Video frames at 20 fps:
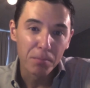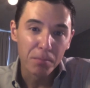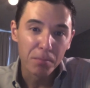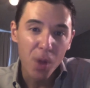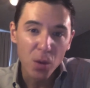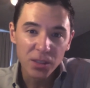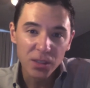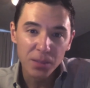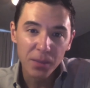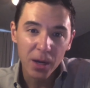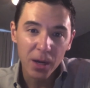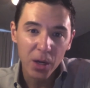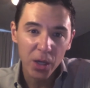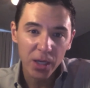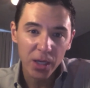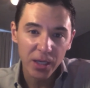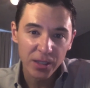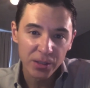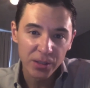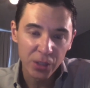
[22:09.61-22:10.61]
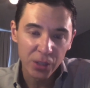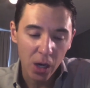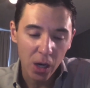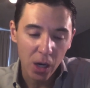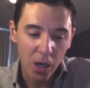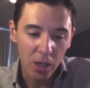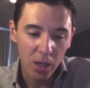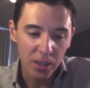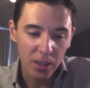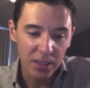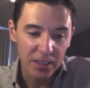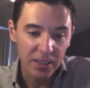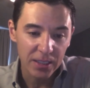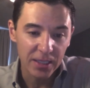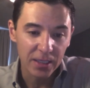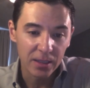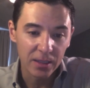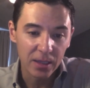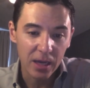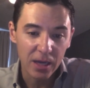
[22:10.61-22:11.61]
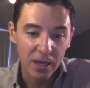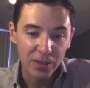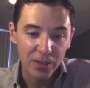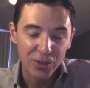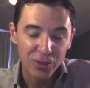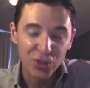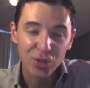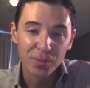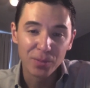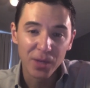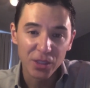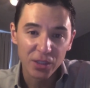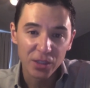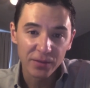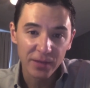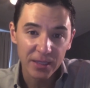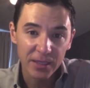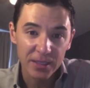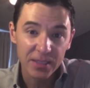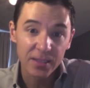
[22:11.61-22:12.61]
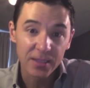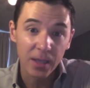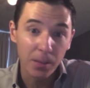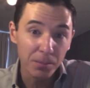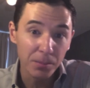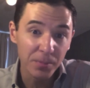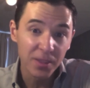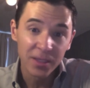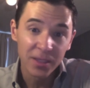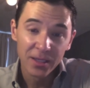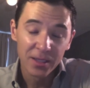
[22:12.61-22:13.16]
most Americans are eating uh, too much of it. Some yeah.